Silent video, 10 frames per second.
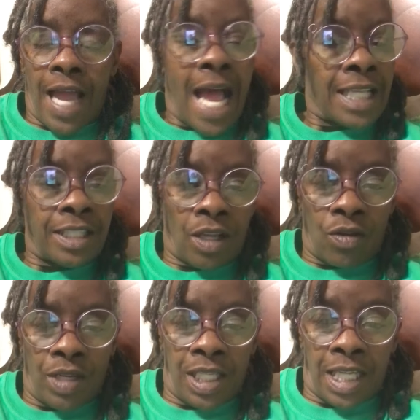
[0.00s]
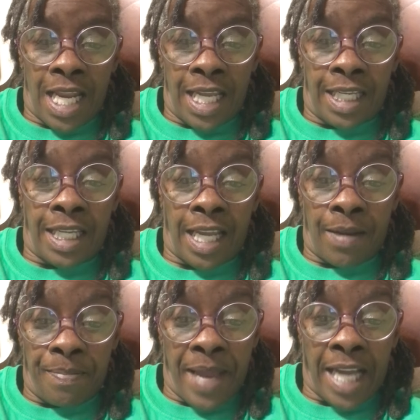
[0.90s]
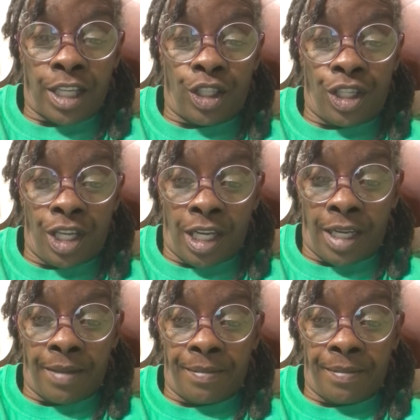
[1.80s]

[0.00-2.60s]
I saw this lady take a pack of chicken